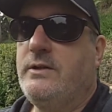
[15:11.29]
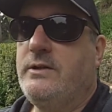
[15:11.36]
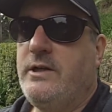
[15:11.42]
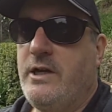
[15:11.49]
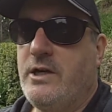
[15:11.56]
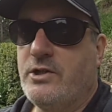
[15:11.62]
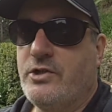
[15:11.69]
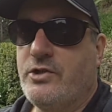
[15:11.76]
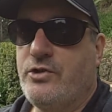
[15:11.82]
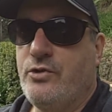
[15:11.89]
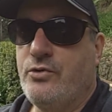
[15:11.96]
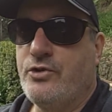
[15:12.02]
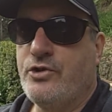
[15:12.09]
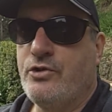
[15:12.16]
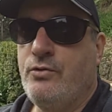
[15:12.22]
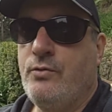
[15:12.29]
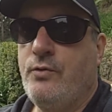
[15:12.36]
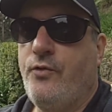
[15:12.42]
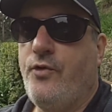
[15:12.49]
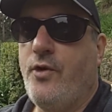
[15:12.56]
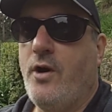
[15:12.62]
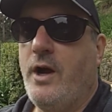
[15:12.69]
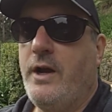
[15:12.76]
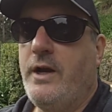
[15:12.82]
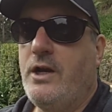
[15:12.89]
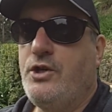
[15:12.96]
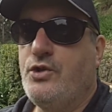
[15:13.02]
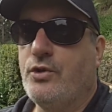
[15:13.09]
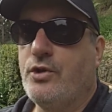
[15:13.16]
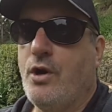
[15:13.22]
text, you soon find
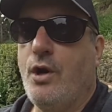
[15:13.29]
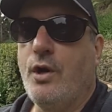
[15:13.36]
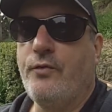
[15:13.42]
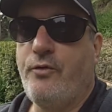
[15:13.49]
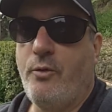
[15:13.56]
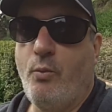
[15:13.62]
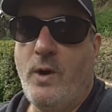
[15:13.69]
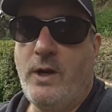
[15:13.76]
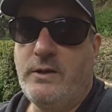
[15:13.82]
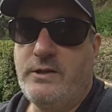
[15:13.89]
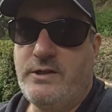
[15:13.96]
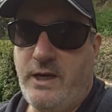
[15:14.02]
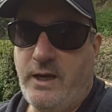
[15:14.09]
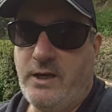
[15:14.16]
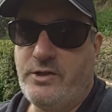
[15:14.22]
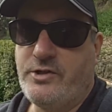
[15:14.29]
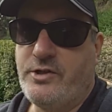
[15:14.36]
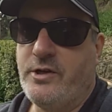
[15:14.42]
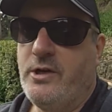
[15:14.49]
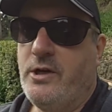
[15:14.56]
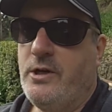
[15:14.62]
as you're going from one text